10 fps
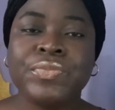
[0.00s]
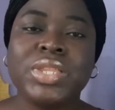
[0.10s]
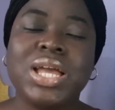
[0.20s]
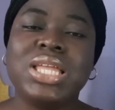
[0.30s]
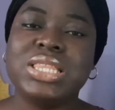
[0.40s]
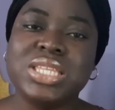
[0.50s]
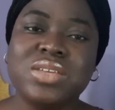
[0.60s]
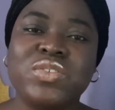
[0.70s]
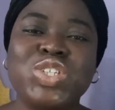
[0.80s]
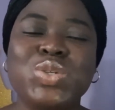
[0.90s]
and leave.
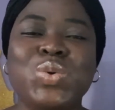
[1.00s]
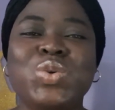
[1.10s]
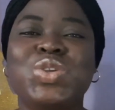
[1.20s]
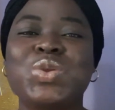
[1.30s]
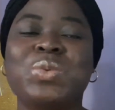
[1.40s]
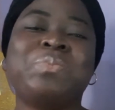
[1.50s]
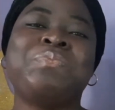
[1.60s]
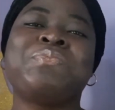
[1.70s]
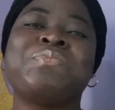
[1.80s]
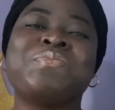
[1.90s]
So,
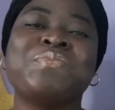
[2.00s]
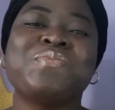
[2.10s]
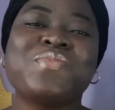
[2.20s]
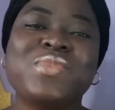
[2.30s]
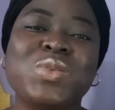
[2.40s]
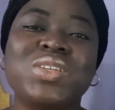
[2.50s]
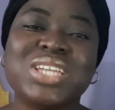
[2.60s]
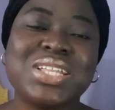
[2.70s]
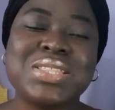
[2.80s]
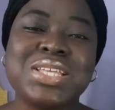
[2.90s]
those are
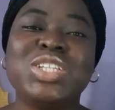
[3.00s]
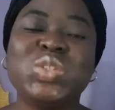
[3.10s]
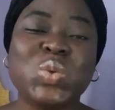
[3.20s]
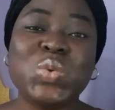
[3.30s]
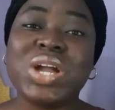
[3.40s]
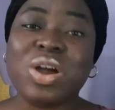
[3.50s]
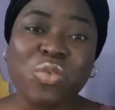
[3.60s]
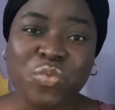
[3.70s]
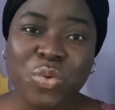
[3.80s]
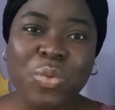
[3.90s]
the things to look out
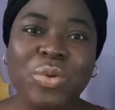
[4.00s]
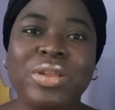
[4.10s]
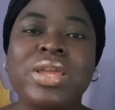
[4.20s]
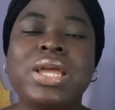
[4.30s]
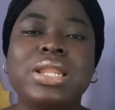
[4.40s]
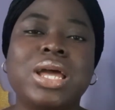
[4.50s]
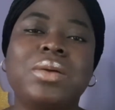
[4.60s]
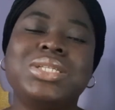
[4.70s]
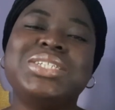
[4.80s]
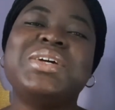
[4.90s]
for. Now,
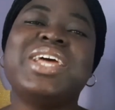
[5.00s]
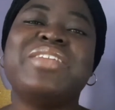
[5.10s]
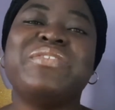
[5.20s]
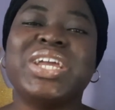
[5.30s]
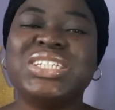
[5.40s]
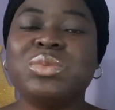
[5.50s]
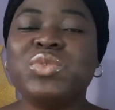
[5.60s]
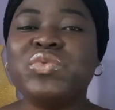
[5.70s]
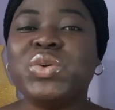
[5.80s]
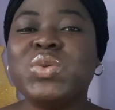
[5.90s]
it's not advisable
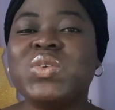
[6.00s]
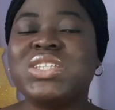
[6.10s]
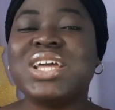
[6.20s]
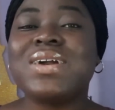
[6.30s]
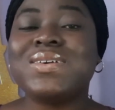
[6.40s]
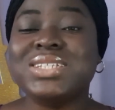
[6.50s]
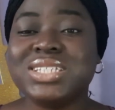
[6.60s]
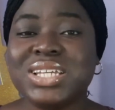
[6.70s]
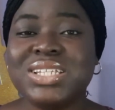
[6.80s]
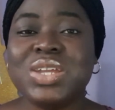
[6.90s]
for you to start
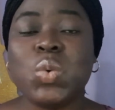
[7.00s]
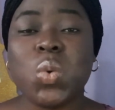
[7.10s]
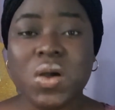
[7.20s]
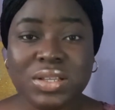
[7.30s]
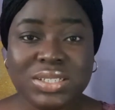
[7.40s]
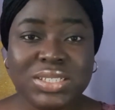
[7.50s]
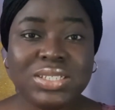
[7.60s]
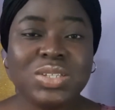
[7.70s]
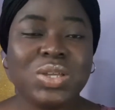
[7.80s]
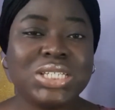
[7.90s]
contending. Once
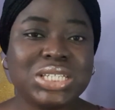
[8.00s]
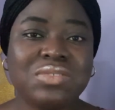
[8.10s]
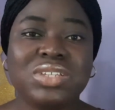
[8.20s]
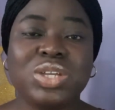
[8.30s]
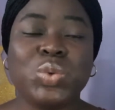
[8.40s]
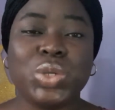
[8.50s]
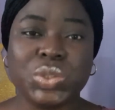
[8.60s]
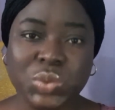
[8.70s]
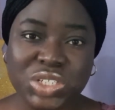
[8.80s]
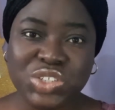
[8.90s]
you have served a quit
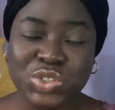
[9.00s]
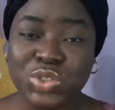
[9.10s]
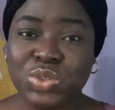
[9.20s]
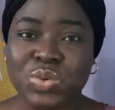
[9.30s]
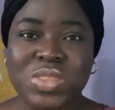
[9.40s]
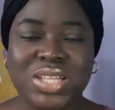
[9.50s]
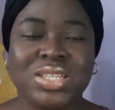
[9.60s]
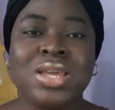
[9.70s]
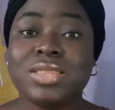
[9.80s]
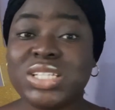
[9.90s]
notice, you should know that
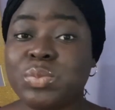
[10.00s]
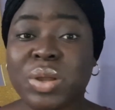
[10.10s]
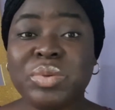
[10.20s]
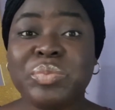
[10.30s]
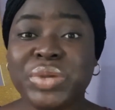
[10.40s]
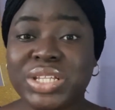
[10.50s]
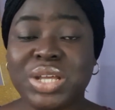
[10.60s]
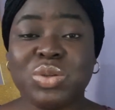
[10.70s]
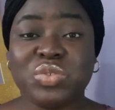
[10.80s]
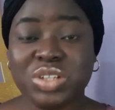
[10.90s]
there's probably breakdown
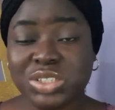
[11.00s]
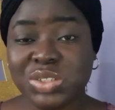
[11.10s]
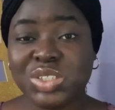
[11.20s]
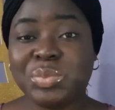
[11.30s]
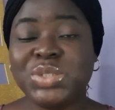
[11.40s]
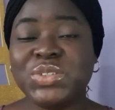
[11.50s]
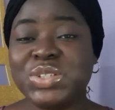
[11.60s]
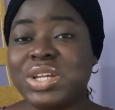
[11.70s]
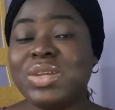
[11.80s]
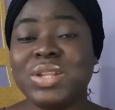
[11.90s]
of relations between
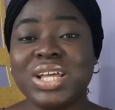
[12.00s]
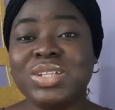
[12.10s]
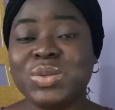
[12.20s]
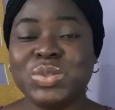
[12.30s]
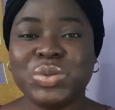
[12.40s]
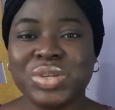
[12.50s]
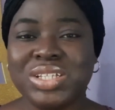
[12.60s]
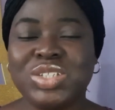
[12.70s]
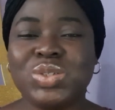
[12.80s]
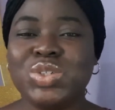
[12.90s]
you and your landlord already.
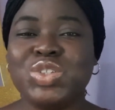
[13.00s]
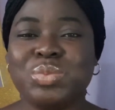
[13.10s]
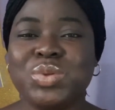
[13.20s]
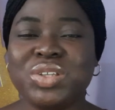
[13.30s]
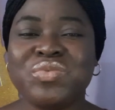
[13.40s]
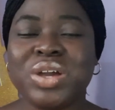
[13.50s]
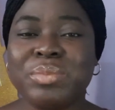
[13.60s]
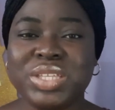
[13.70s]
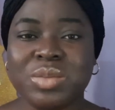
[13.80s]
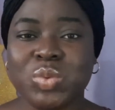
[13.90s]
So you should be looking for
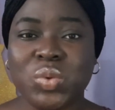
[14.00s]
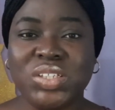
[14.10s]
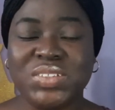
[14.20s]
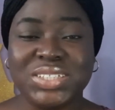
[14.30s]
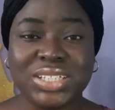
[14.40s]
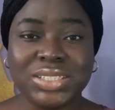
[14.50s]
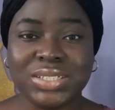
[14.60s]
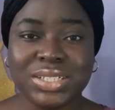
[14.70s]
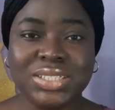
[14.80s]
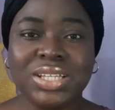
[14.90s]
amicable ways to settle
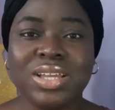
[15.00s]
it,